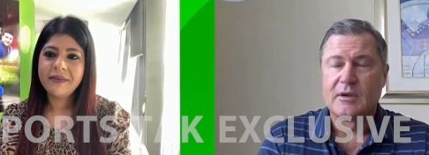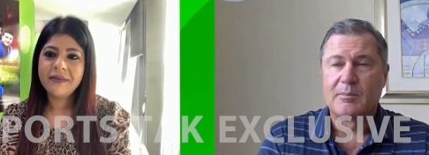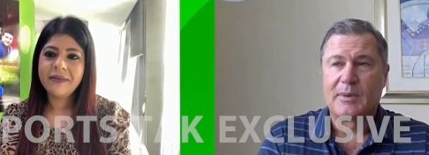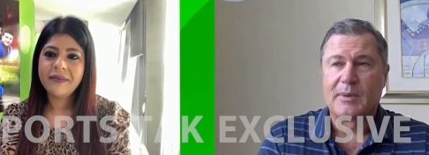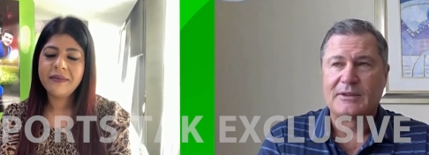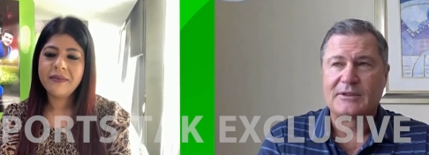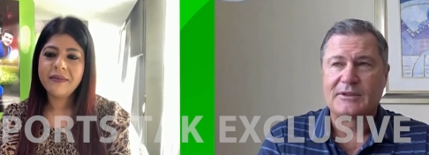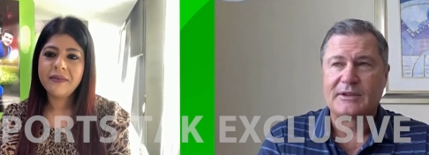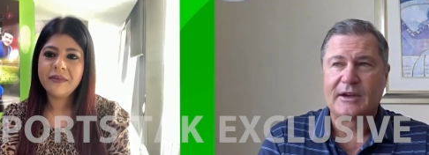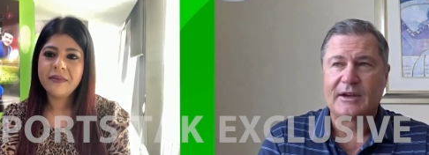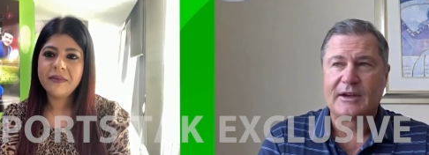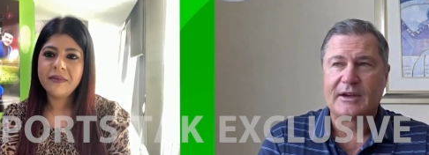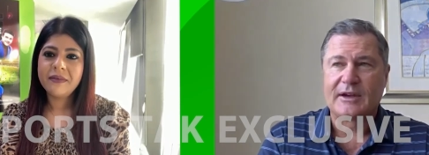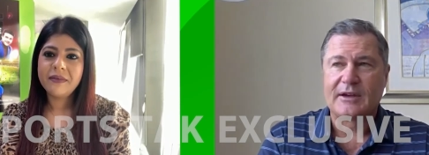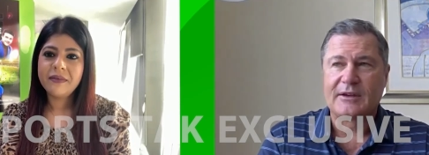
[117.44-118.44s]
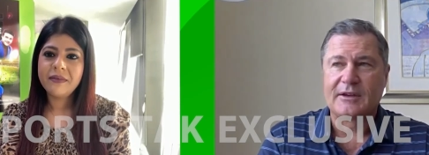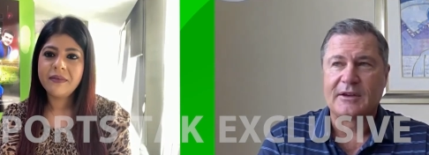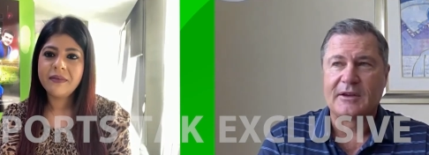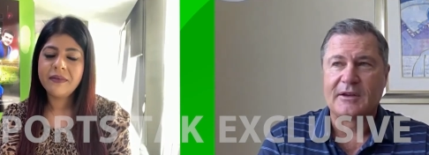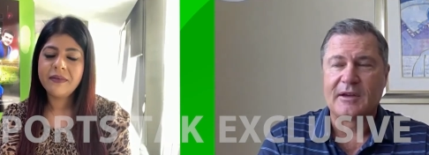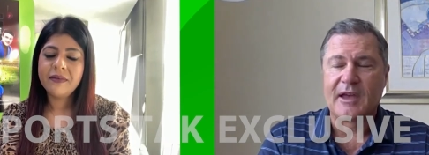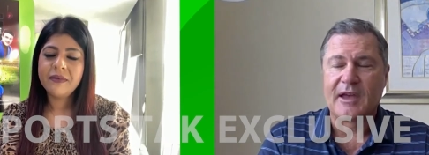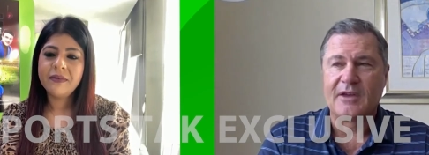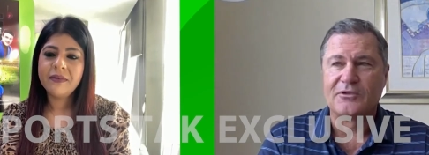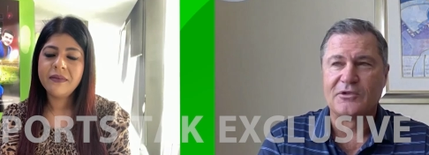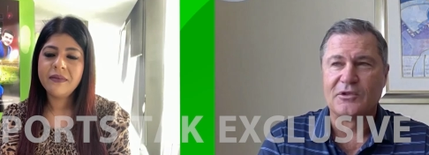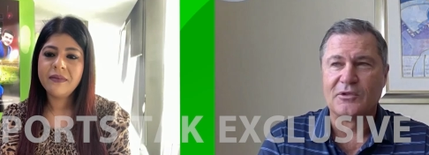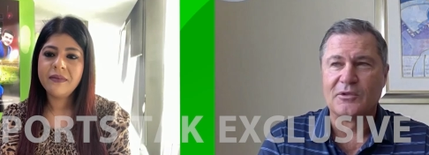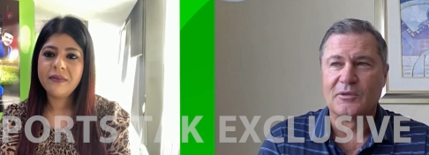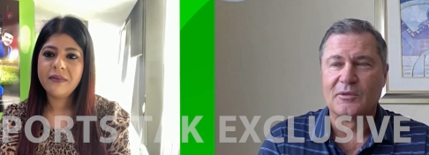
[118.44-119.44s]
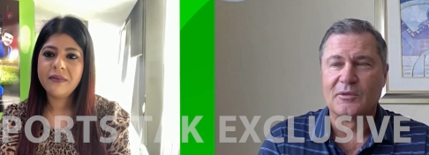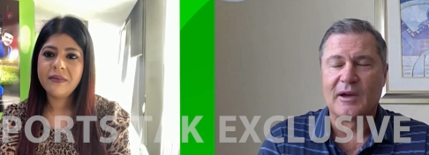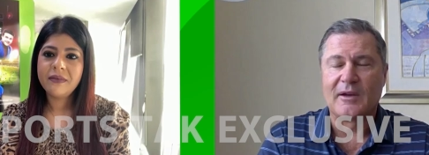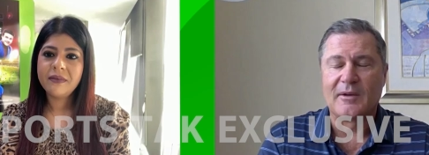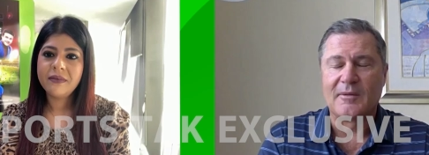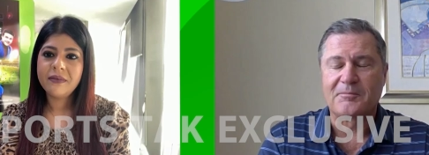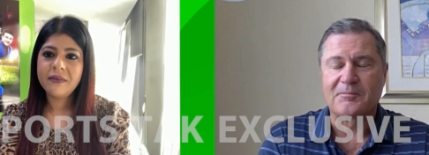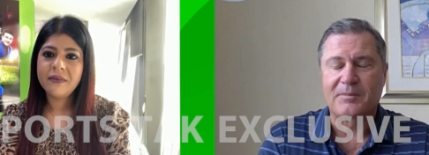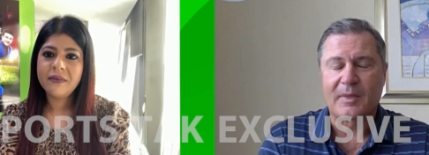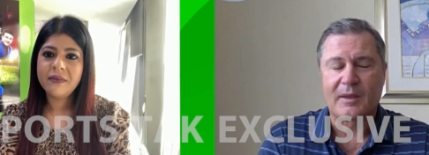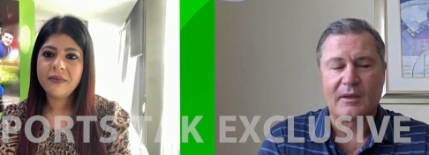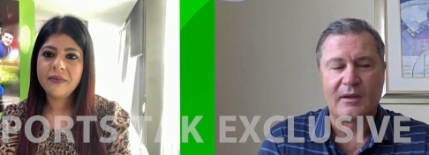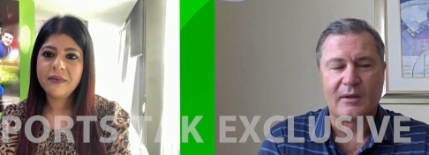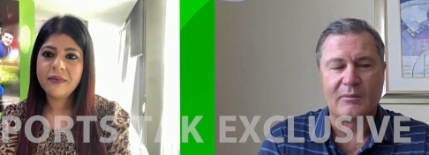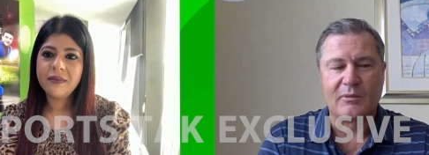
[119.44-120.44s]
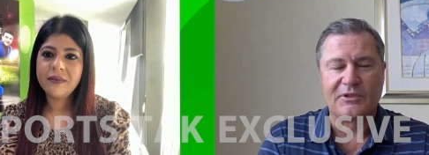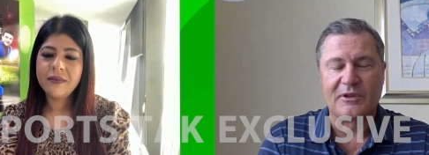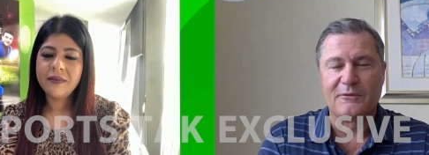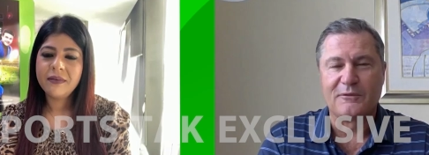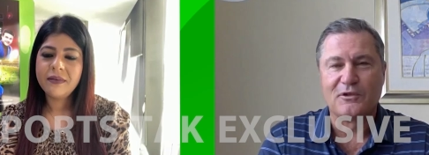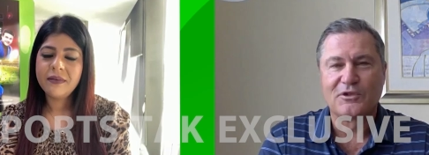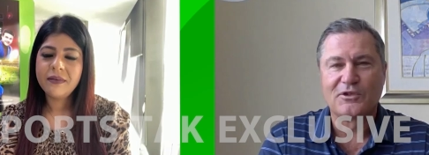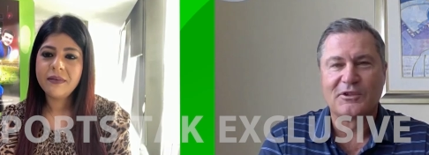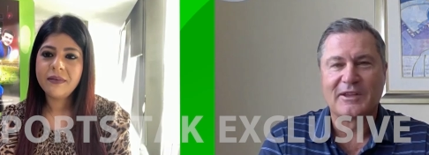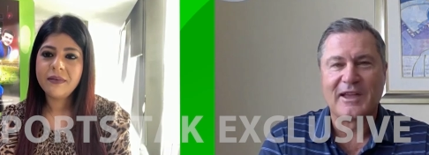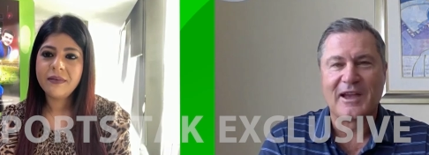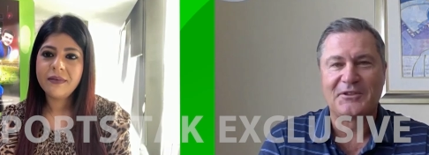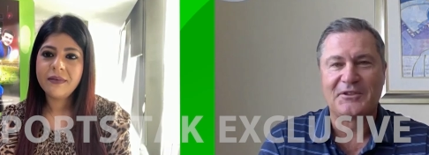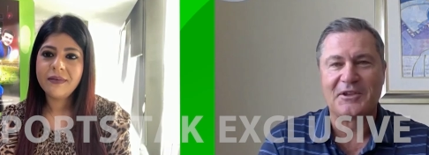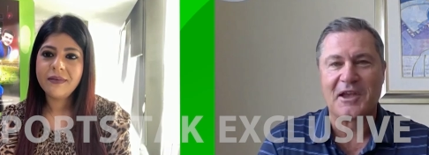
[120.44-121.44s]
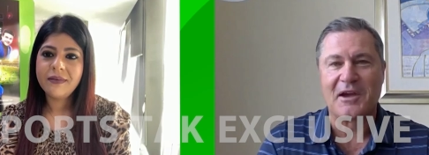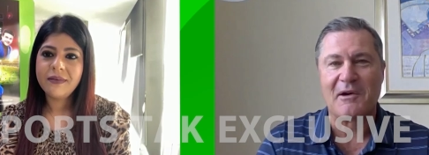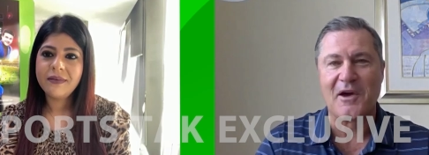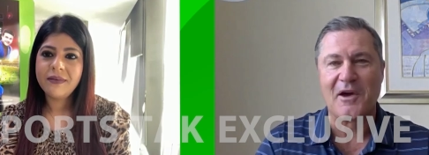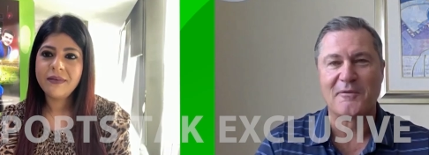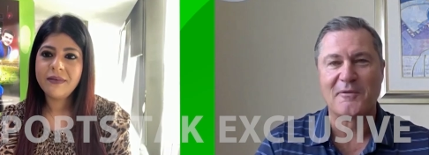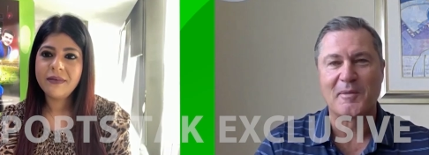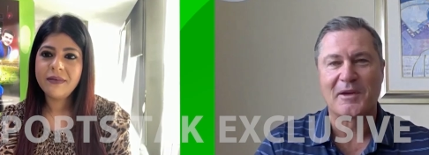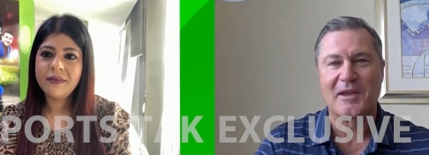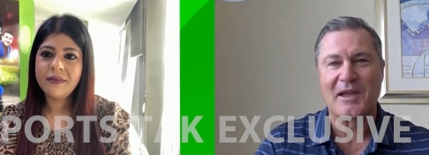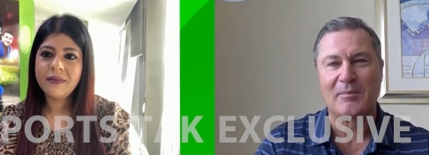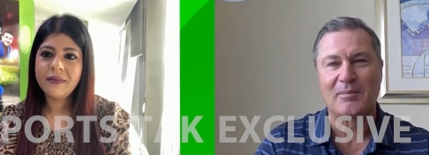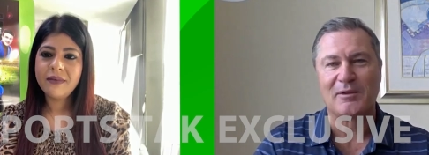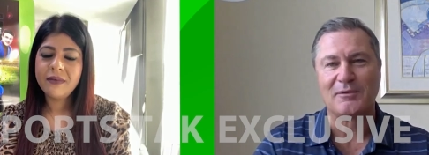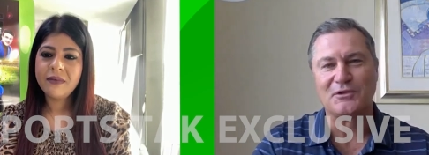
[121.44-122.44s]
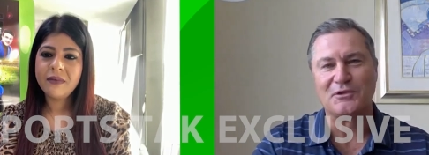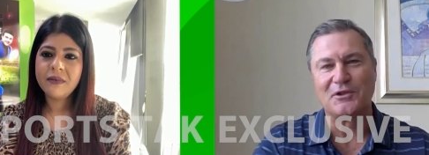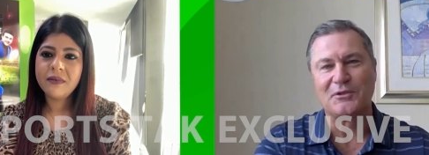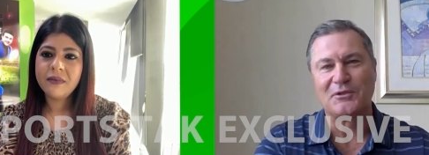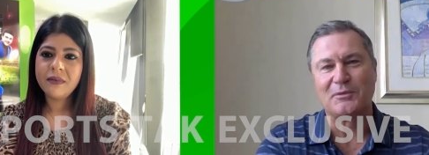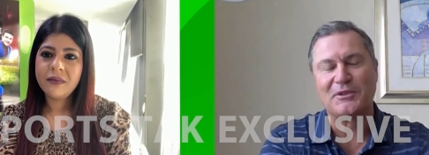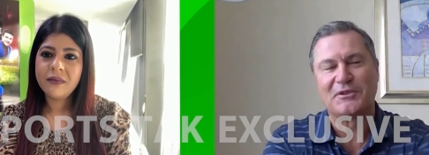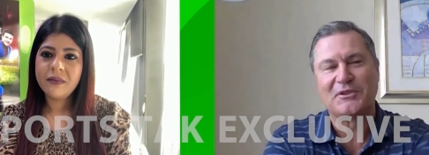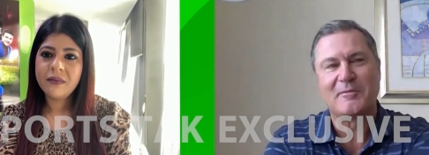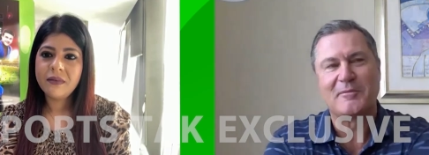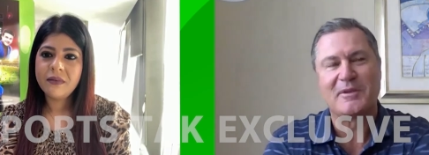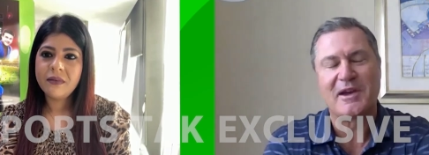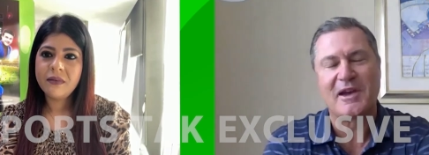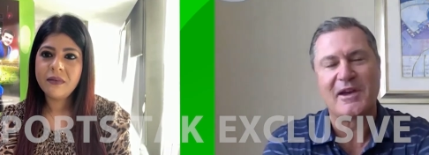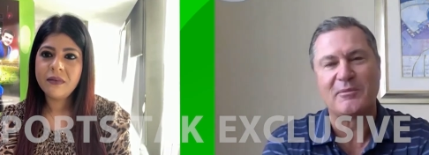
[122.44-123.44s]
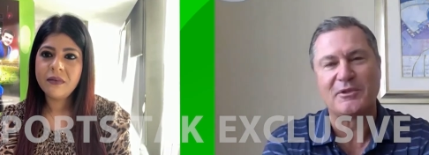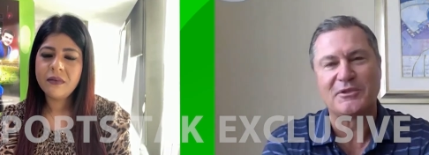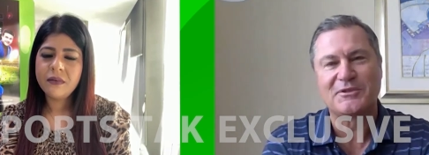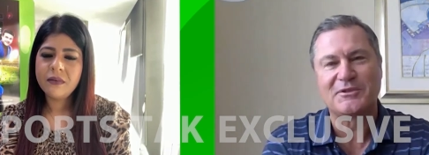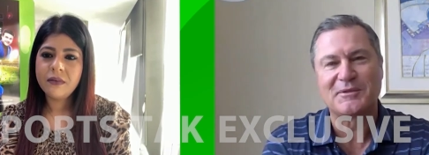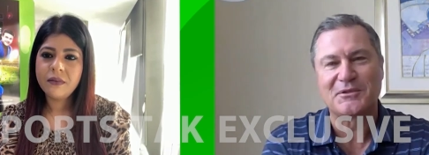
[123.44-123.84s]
Speaker 1: But, uh, you know, Andrew um, uh, was unfortunately asked to go home from a couple of tours when Steve Bernard was